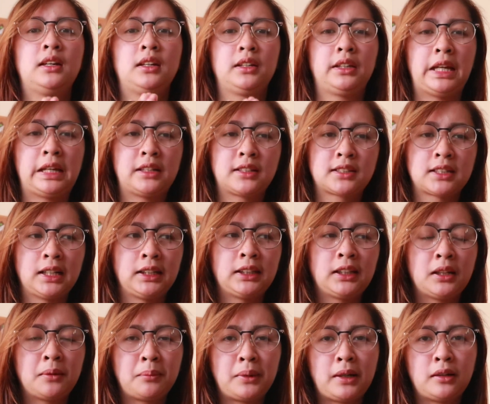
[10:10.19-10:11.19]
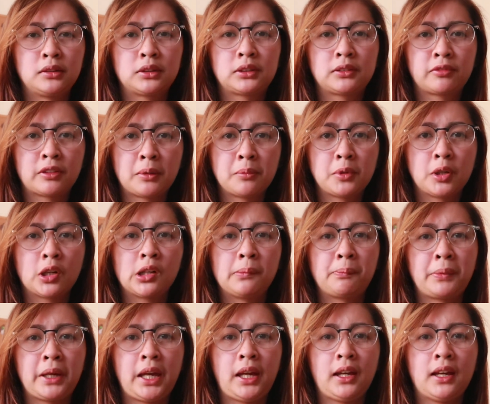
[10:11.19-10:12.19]
get a certain amount from your
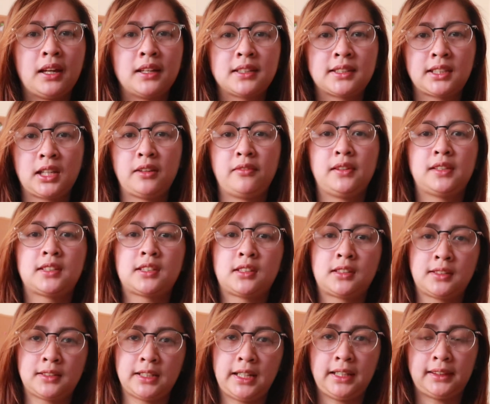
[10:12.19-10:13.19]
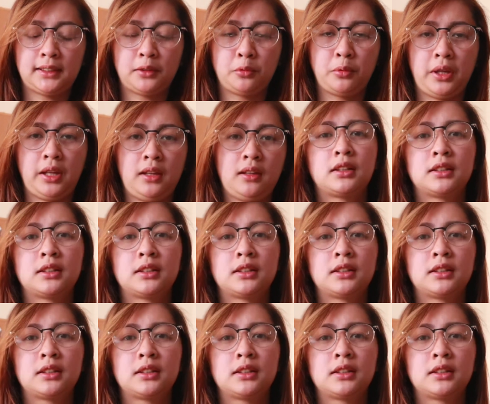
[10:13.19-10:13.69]
pay and save it straight away,